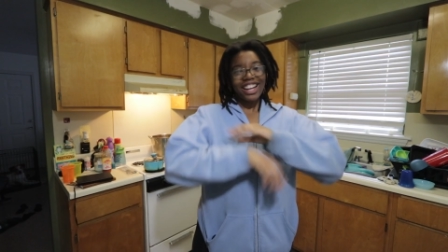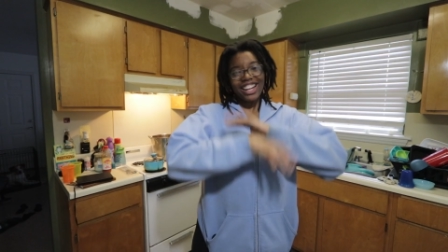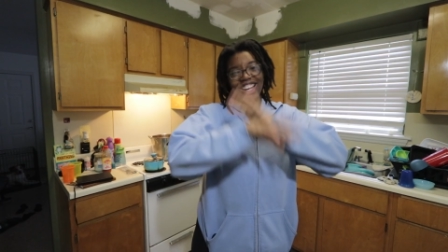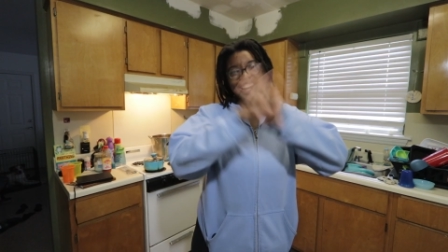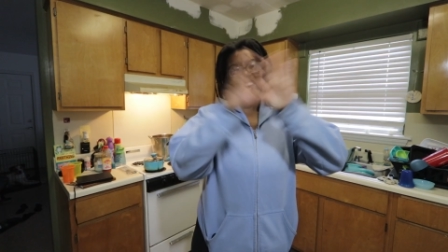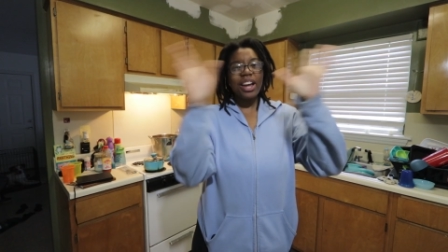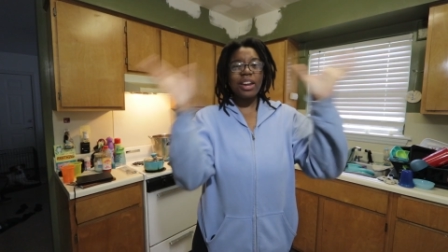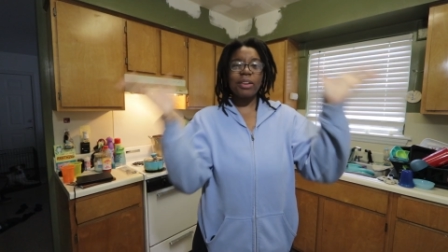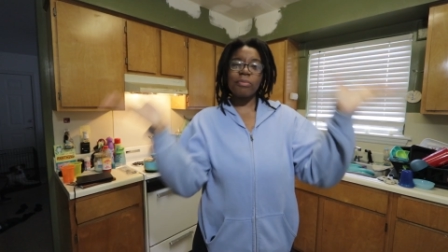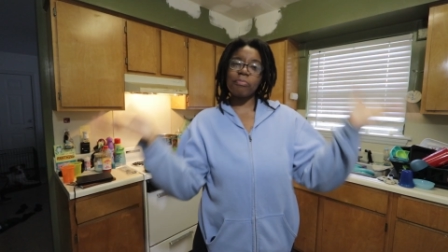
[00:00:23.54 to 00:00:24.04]

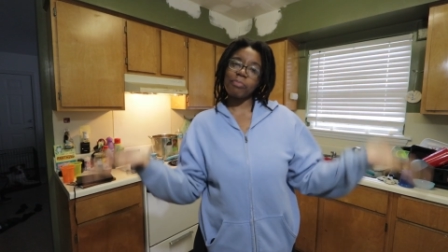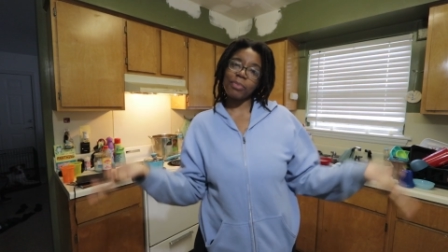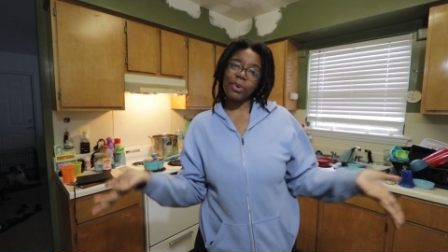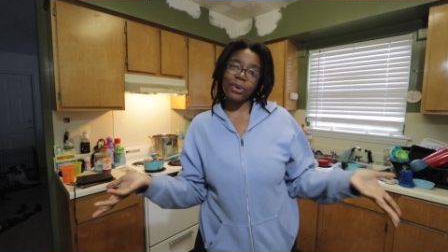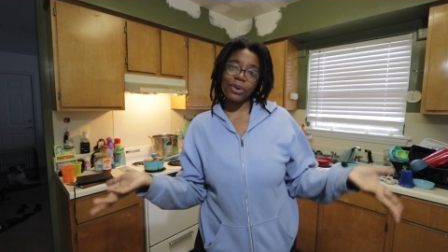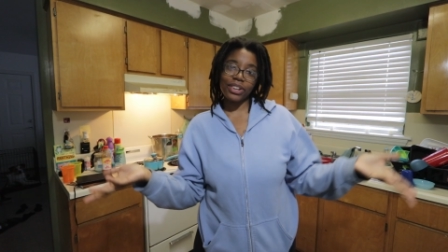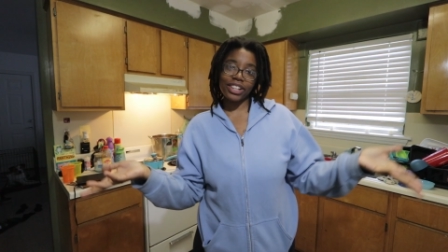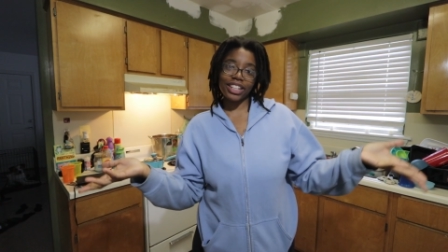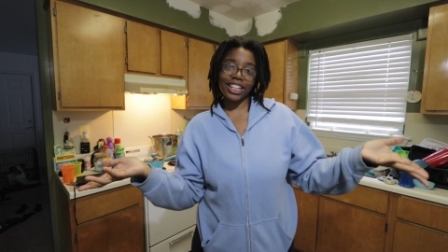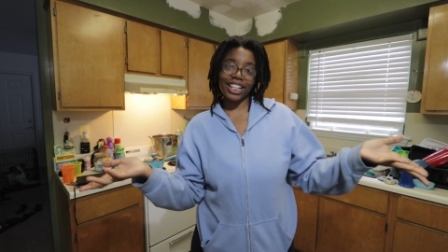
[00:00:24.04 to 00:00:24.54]
Good
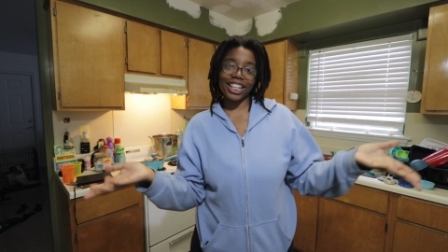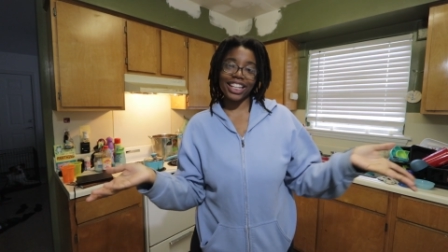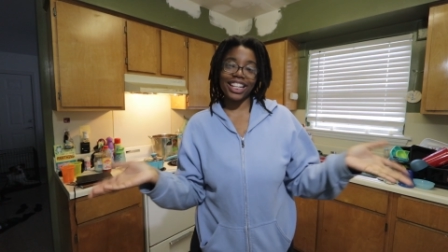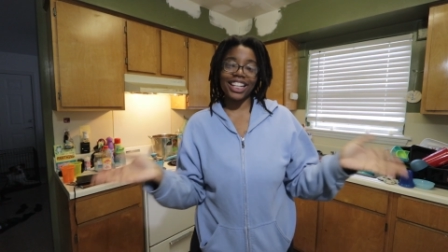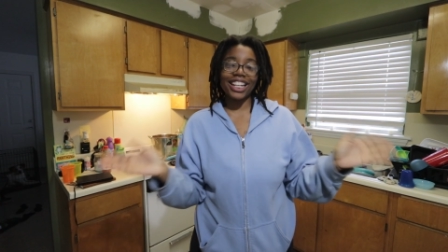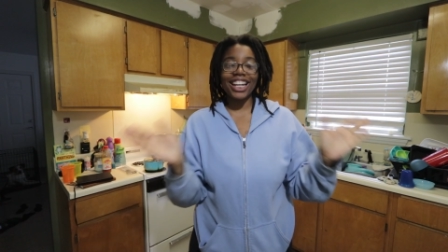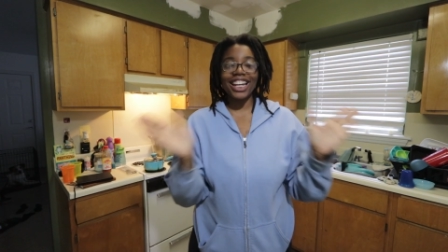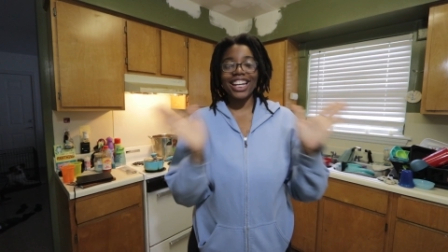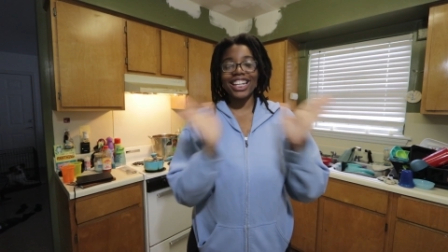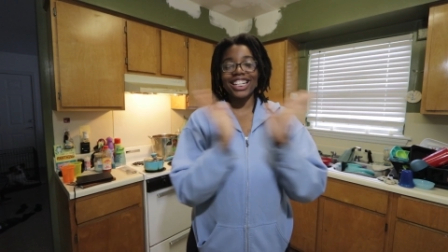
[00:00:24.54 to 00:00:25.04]

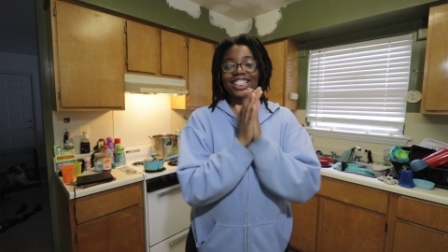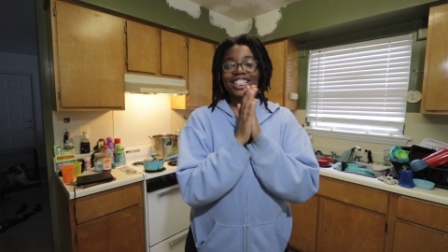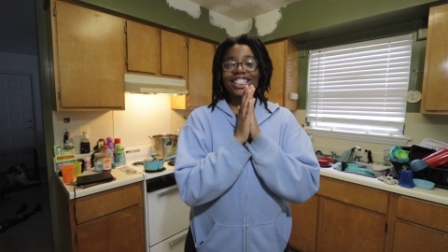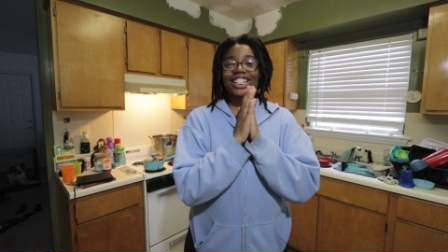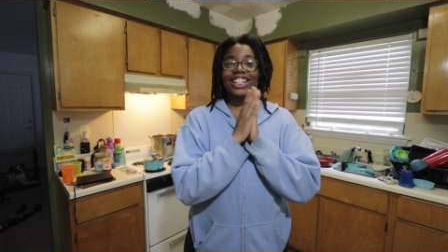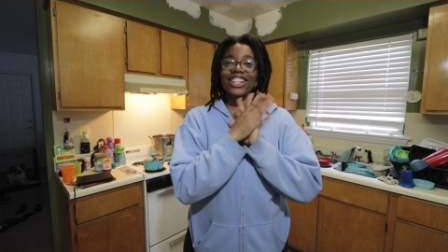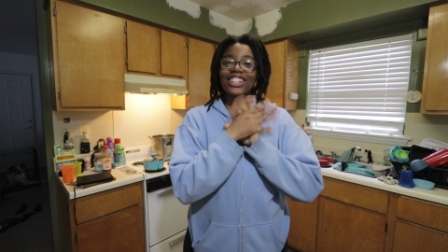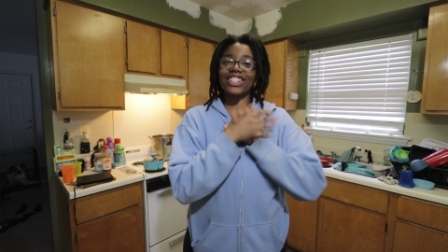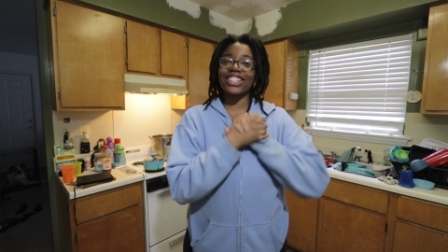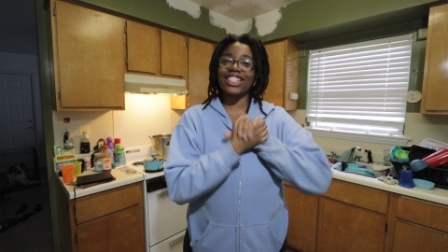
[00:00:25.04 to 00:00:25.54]
morning, it is your
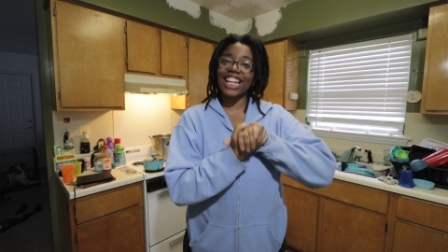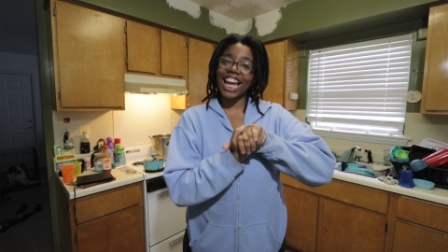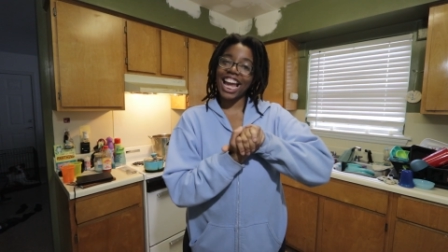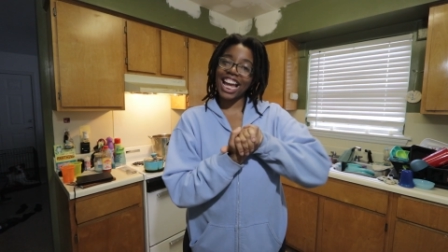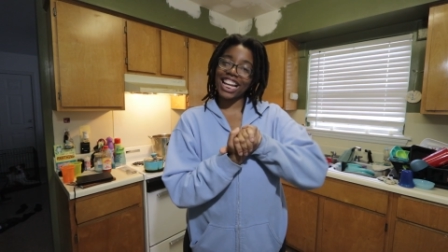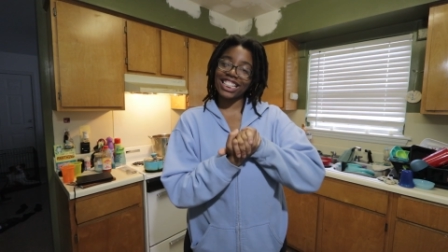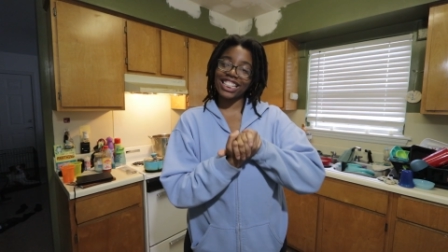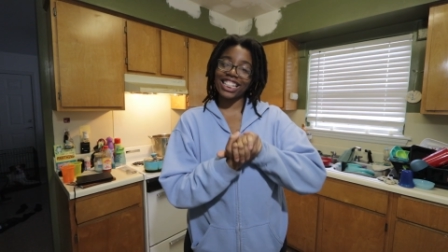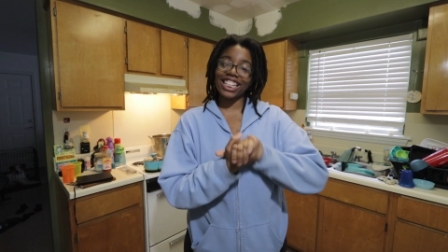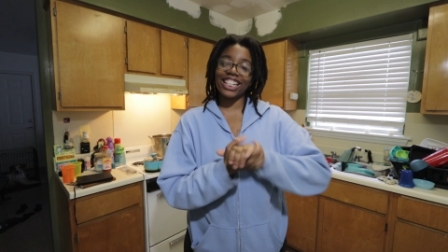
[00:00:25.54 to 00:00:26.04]
girl
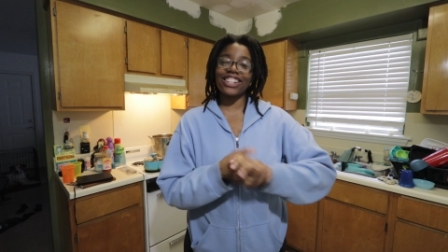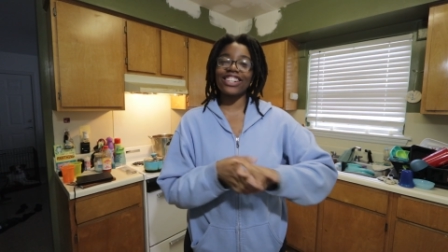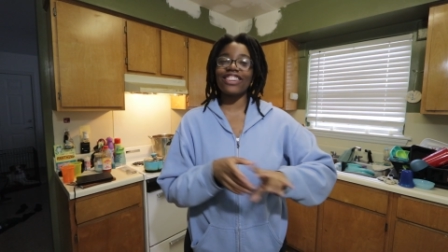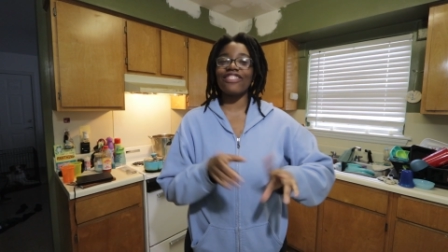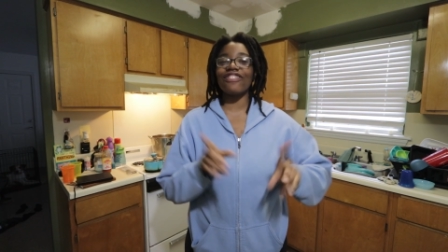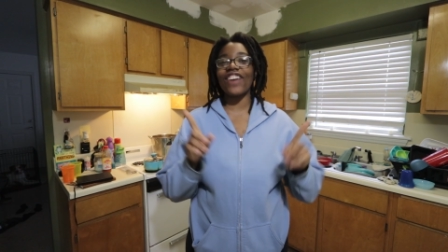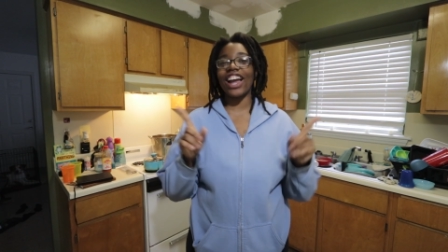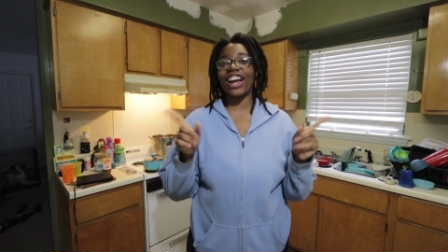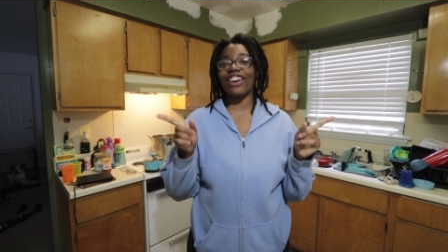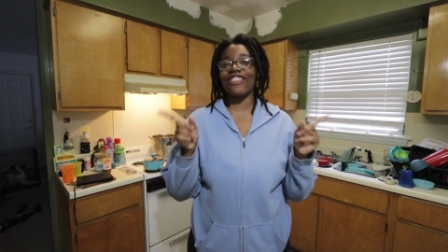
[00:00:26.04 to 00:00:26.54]
Jazz here and
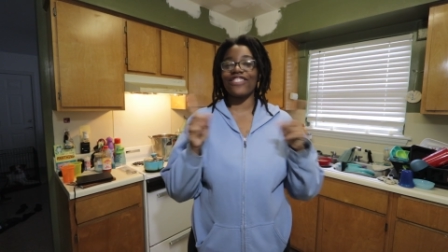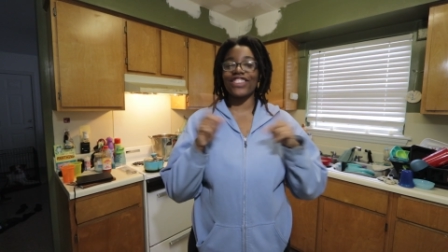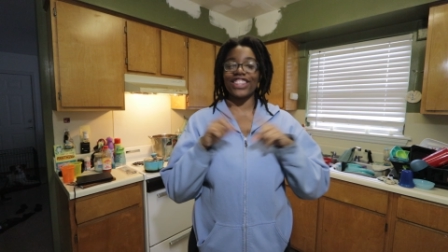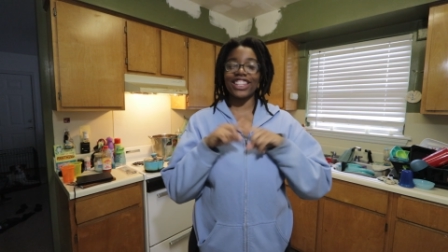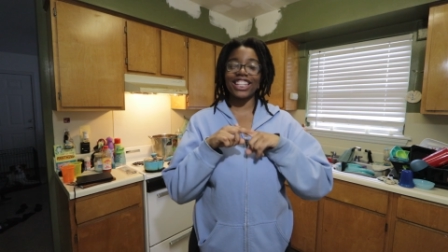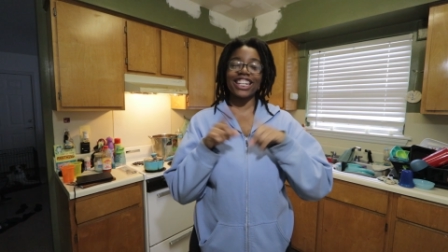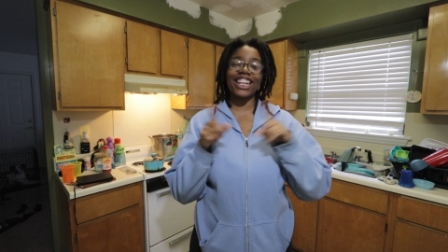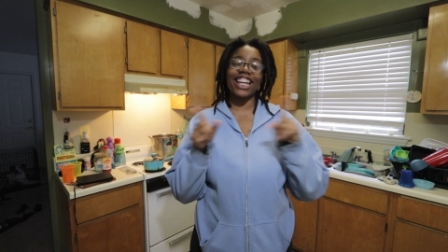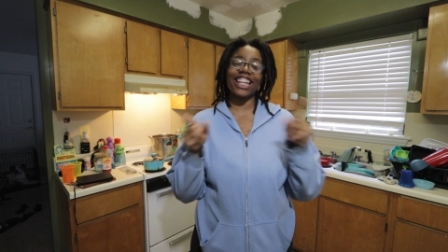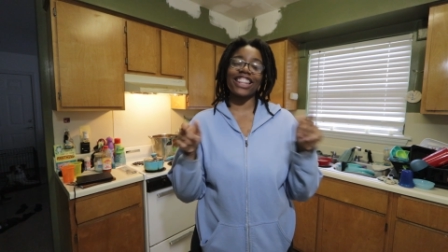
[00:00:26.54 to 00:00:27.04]
I'm back
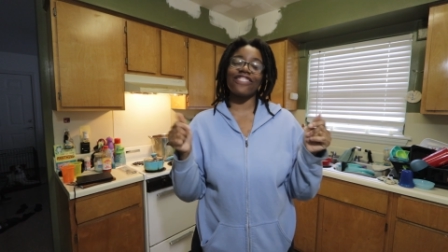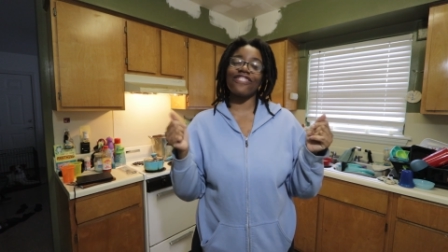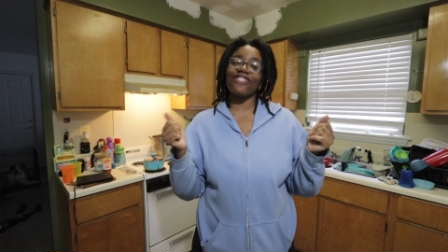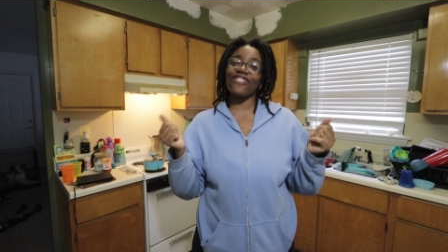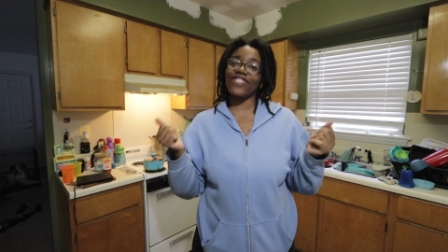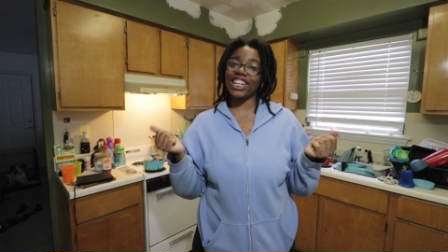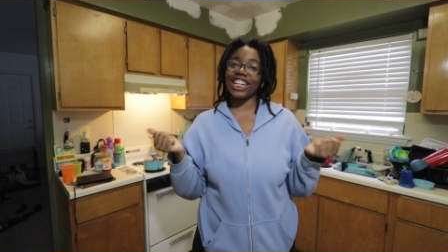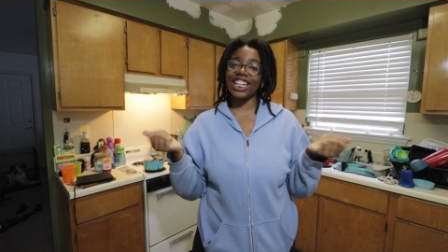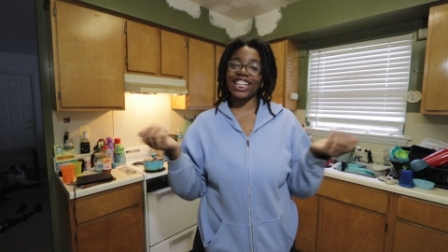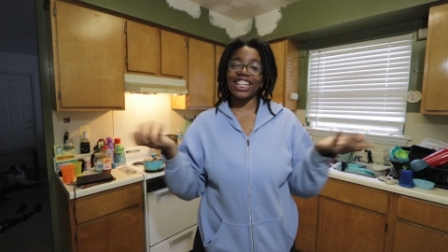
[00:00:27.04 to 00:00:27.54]
with another
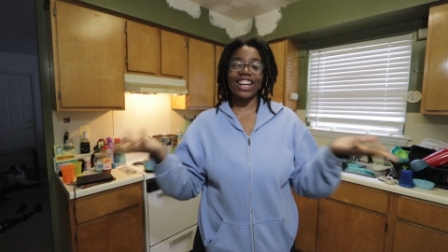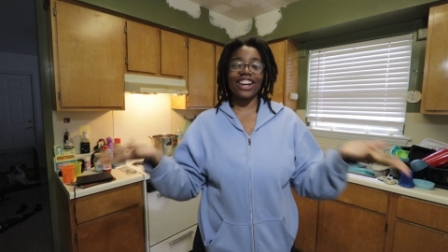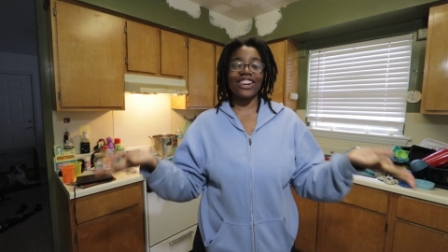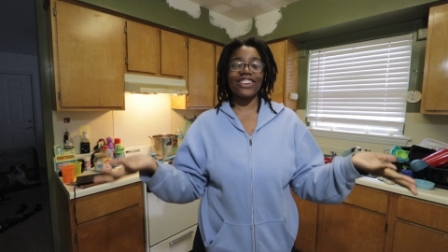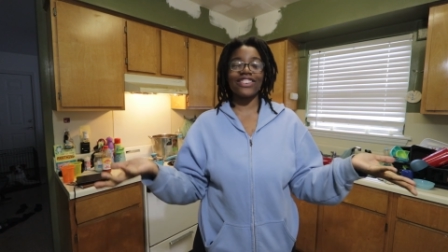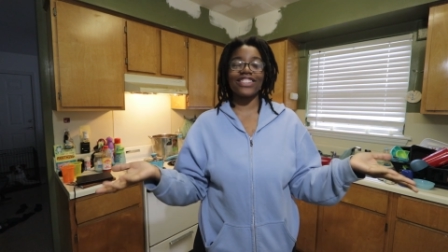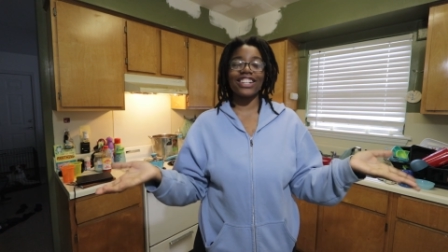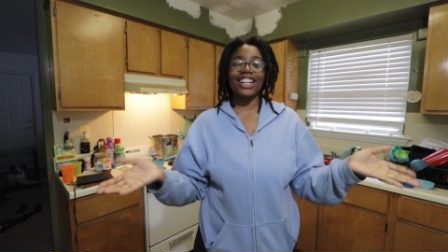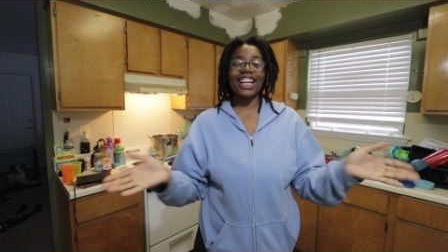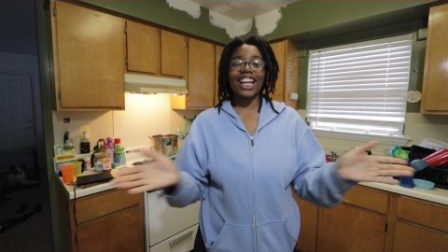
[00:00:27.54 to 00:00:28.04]

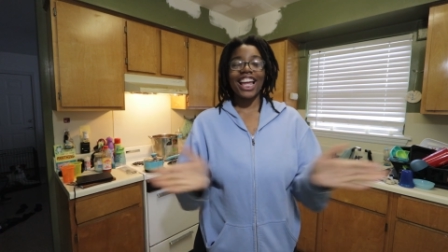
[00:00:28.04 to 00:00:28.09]
video.